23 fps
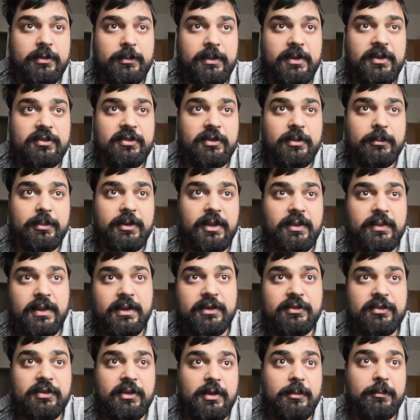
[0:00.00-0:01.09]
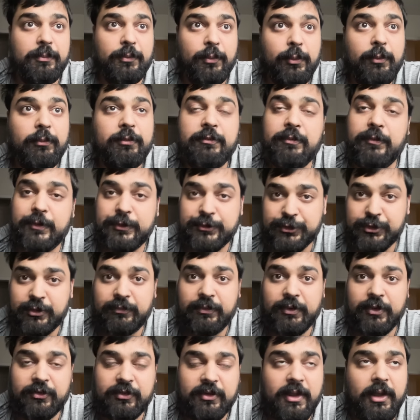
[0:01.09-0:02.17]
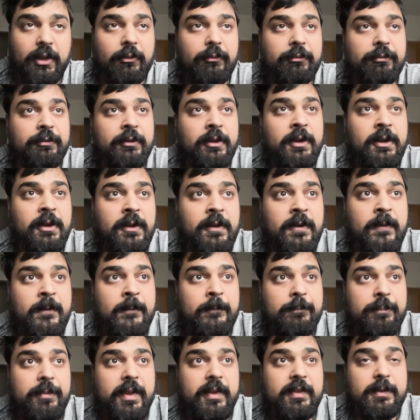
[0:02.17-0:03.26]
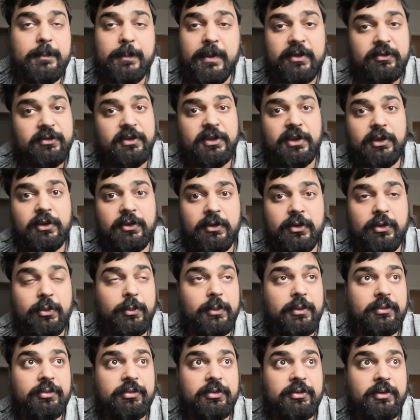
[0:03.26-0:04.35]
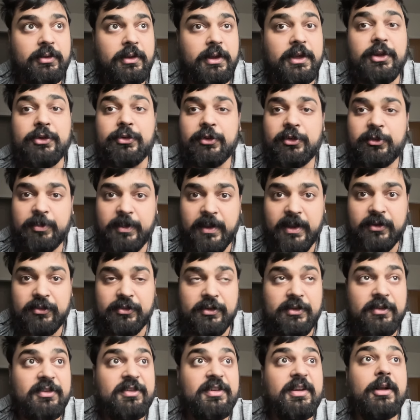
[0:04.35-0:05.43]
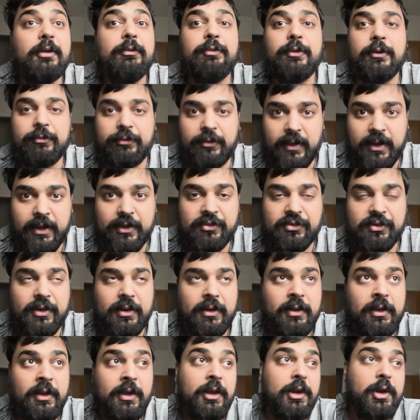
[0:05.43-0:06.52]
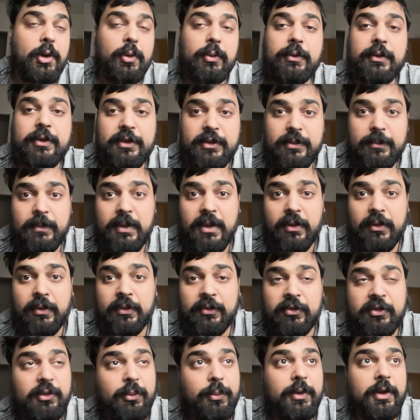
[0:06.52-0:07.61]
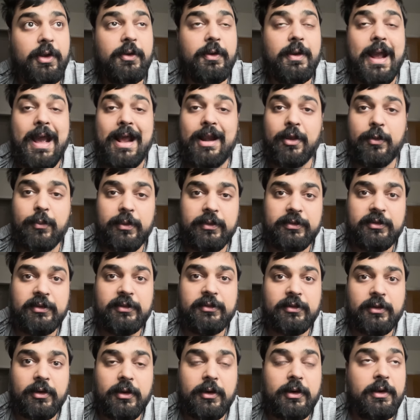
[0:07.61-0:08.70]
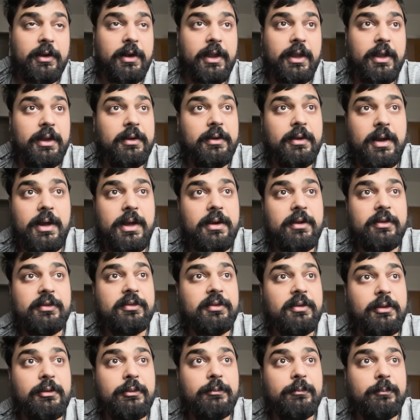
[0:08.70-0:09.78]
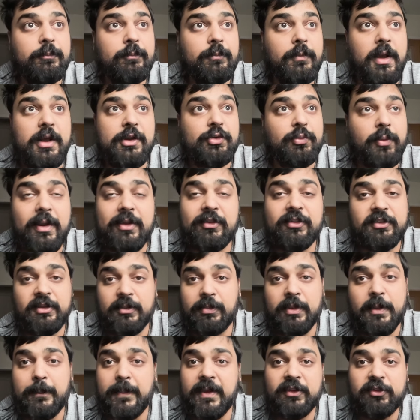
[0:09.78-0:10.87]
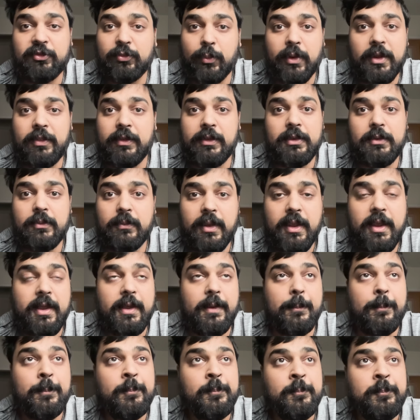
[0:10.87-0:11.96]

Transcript: to be somebody that's an improved version of yourself, then the best thing you can do is introspection, self reflection. Go look in the mirror, see where your inadequacies are, and honestly address them the best way that you can.